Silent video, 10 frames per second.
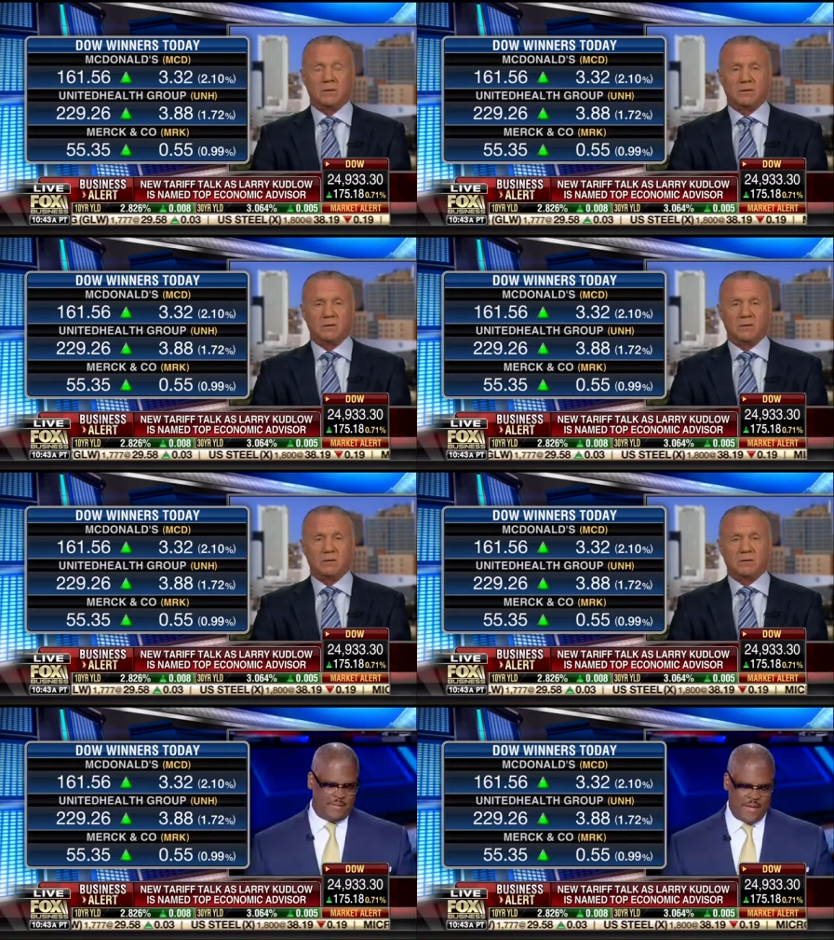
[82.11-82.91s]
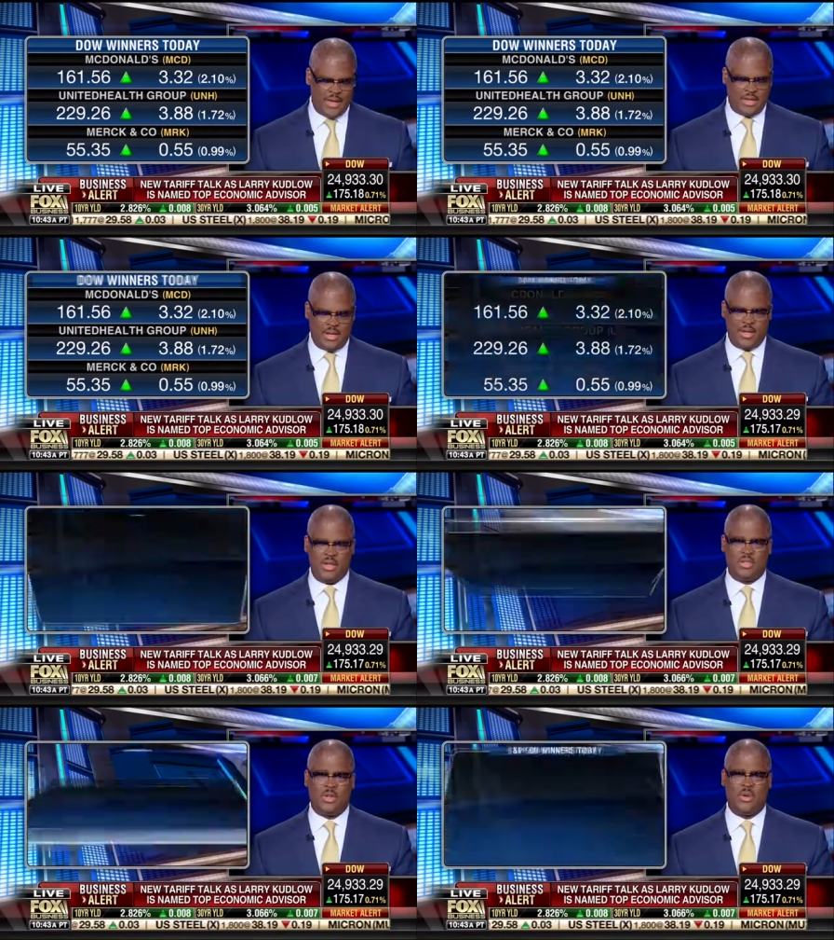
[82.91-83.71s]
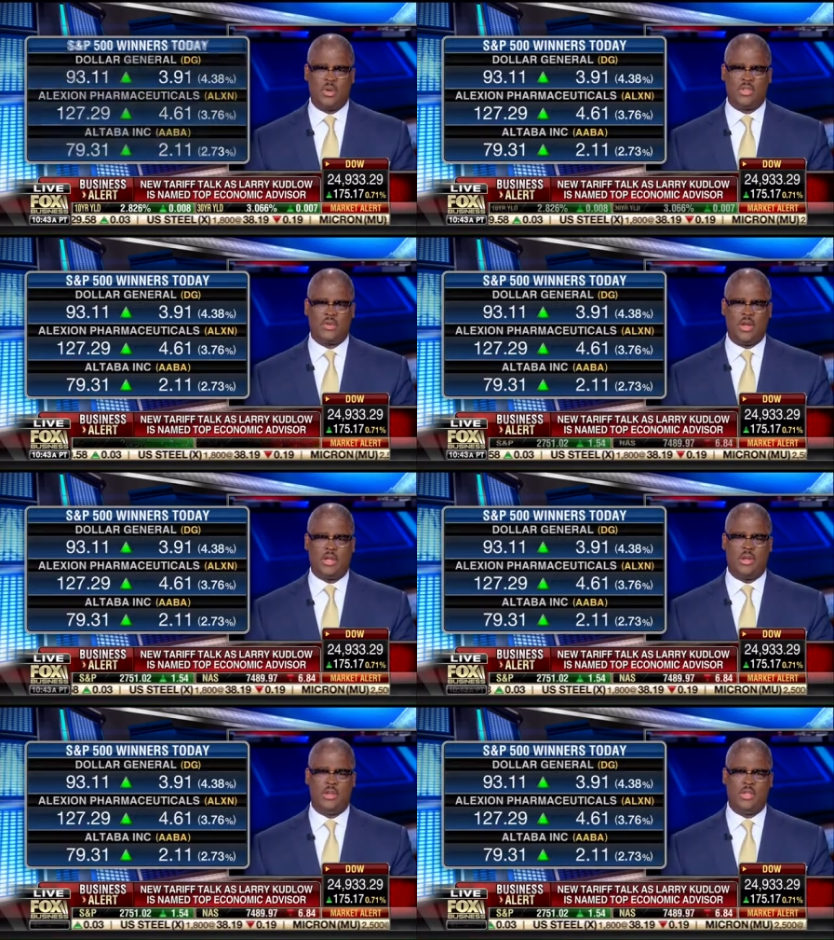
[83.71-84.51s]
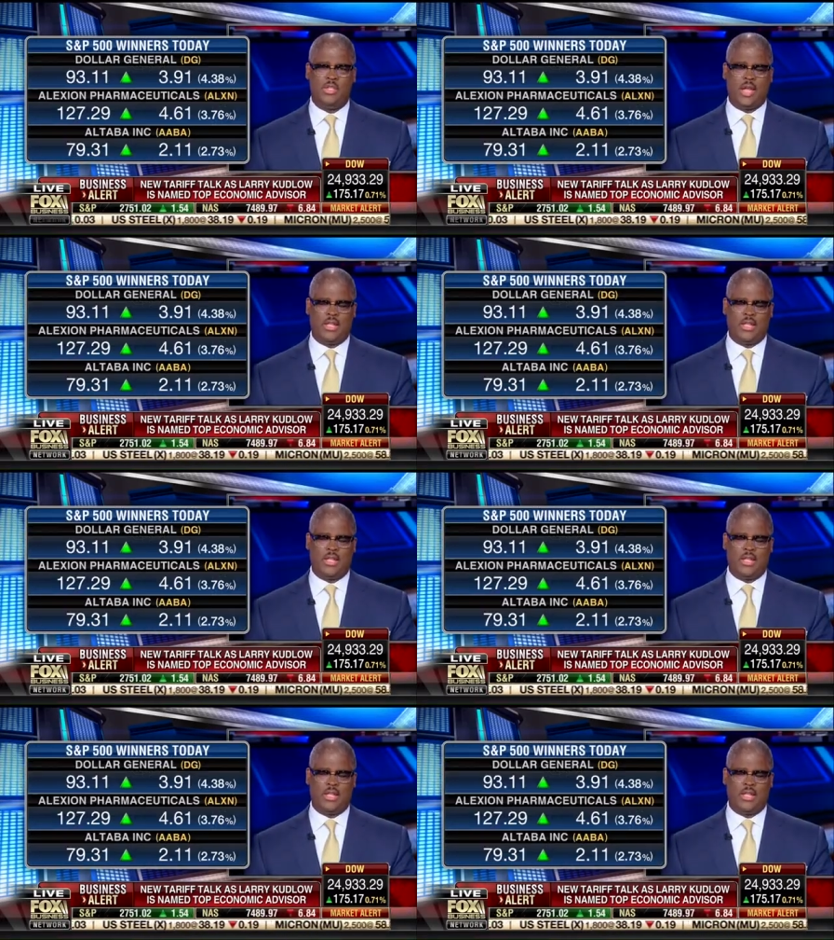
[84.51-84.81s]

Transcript: I don't have any faith in the so-called trade coalition.